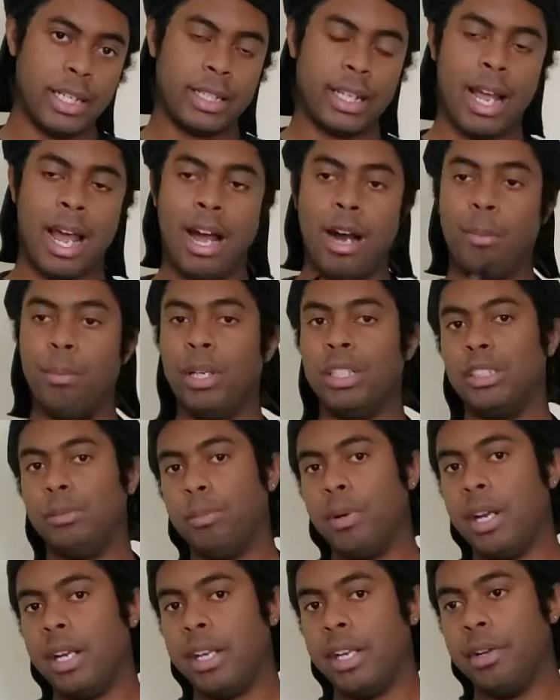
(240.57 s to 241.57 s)
how much
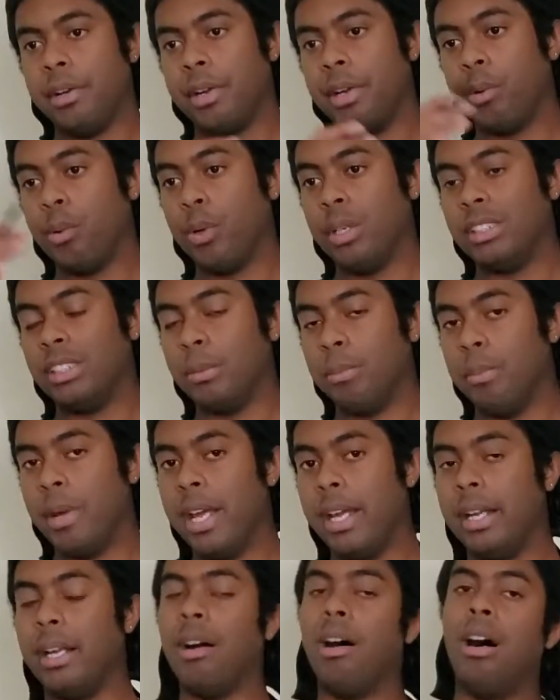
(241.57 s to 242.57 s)
money you're going to
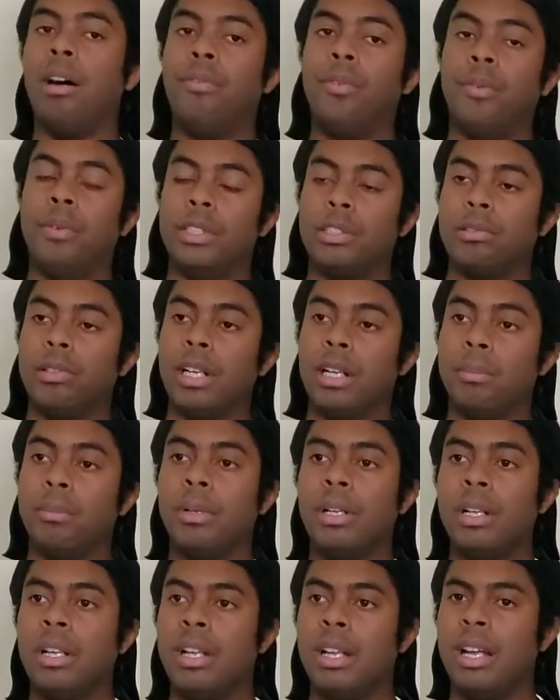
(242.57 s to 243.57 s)
make off of a trip.
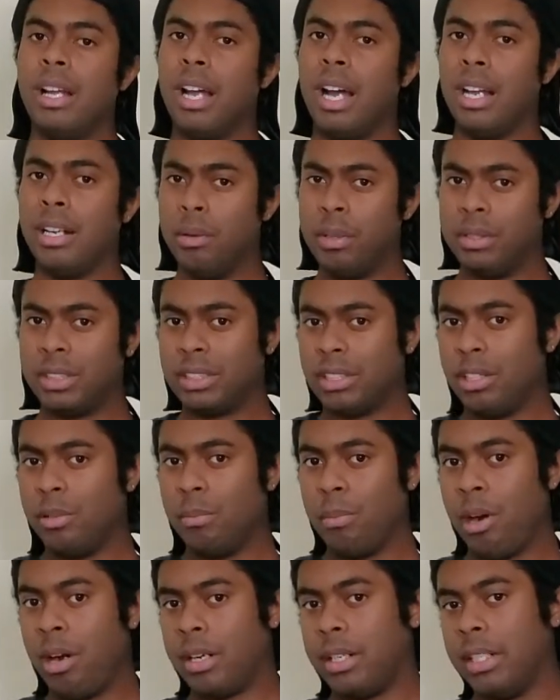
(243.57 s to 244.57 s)
I know in certain
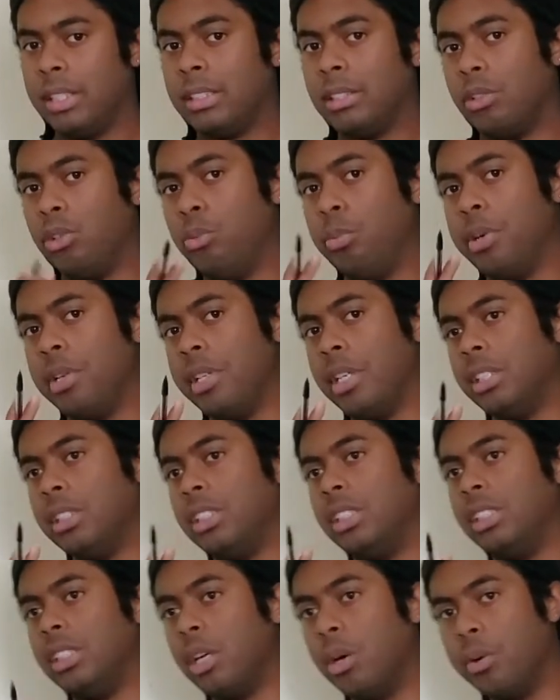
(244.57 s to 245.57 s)
markets, Uber does
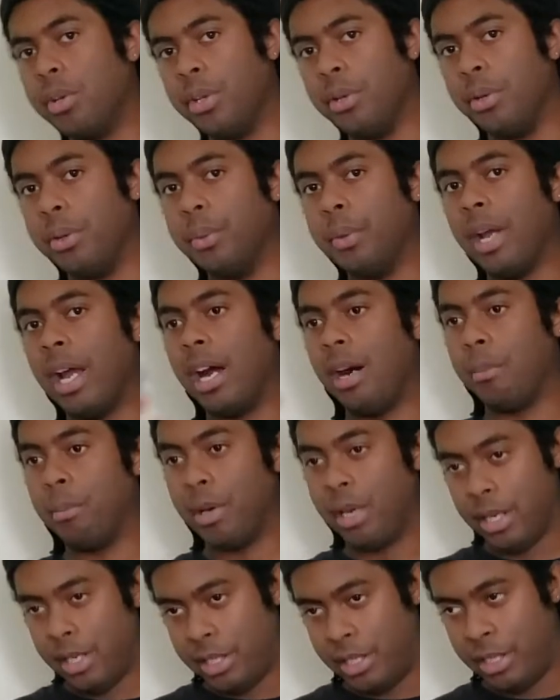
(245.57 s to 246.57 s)
show you how
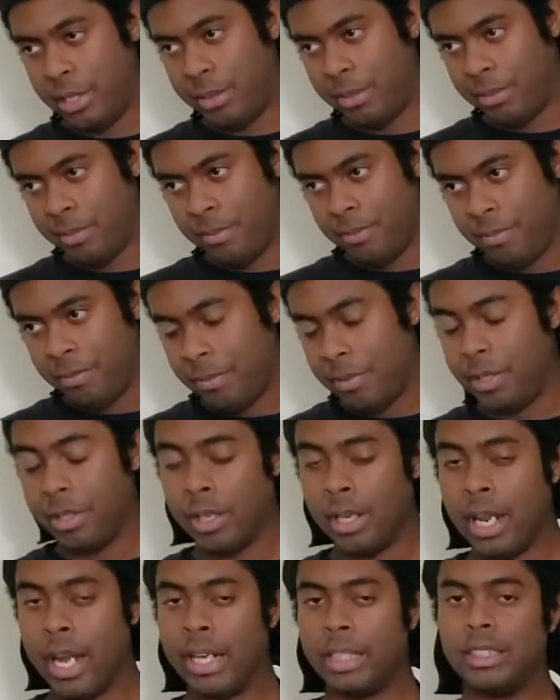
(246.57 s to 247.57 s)
much you're
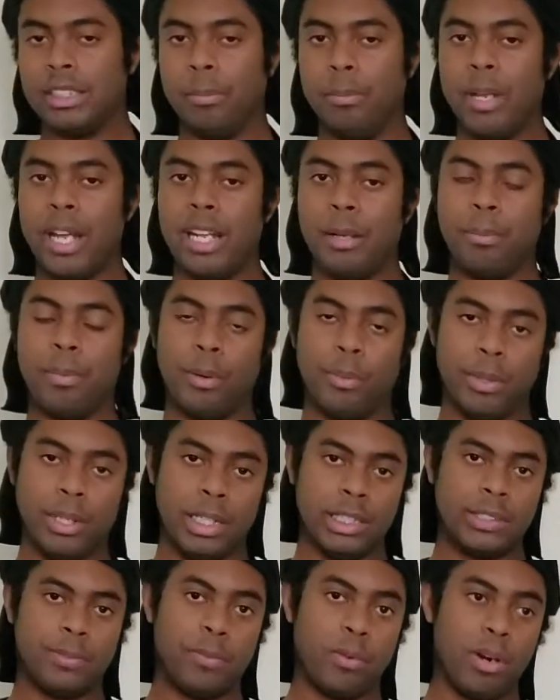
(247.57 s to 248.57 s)
going to actually make, but with
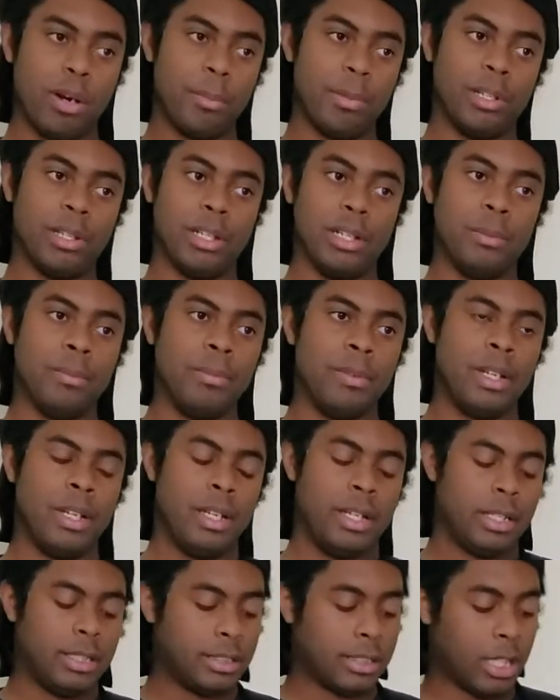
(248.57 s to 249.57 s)
this formula,
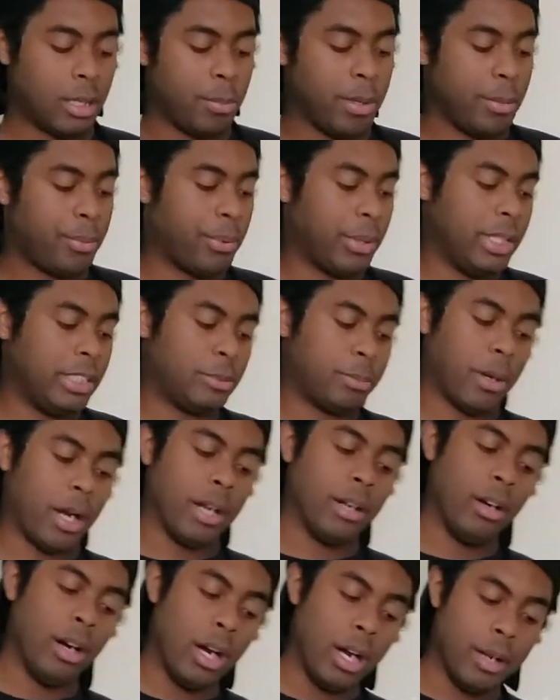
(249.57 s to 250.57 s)
it's going to be pretty
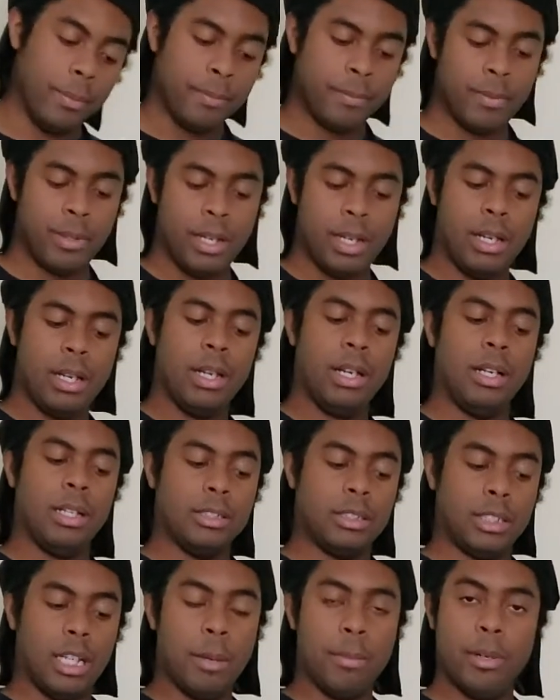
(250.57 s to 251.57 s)
spot on.
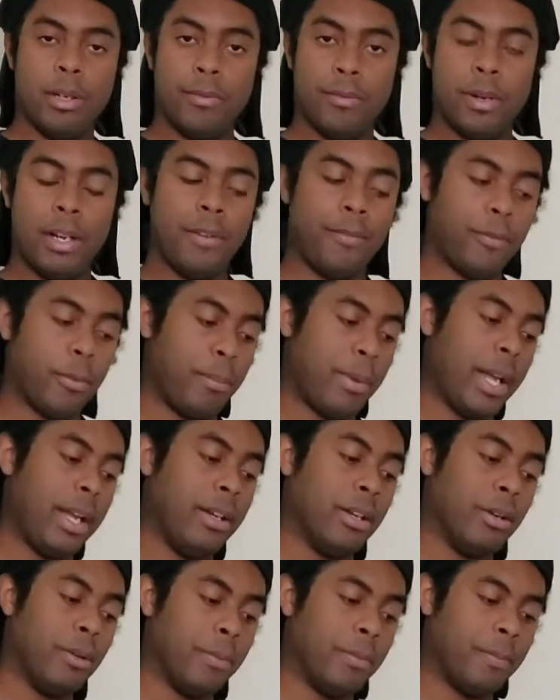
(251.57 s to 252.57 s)
So I'm going to read
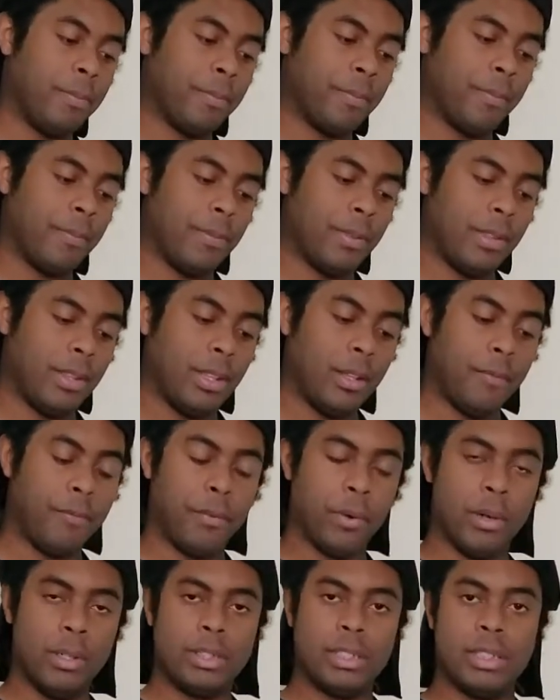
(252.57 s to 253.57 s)
verbatim. The
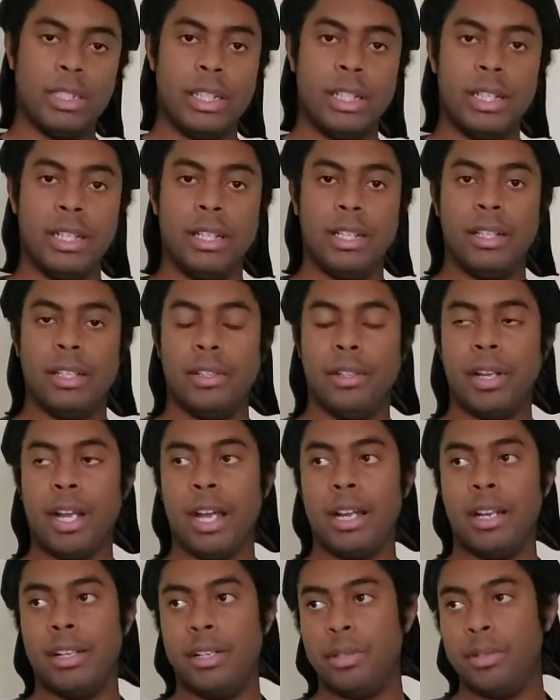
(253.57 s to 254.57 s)
first thing you got
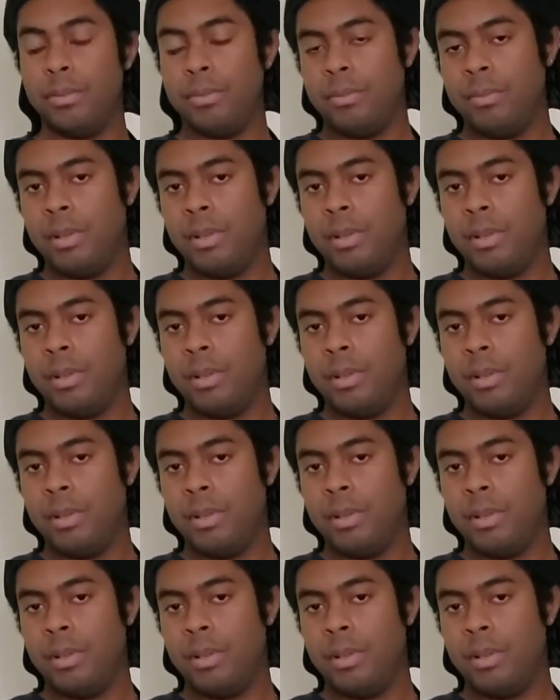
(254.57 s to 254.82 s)
to do,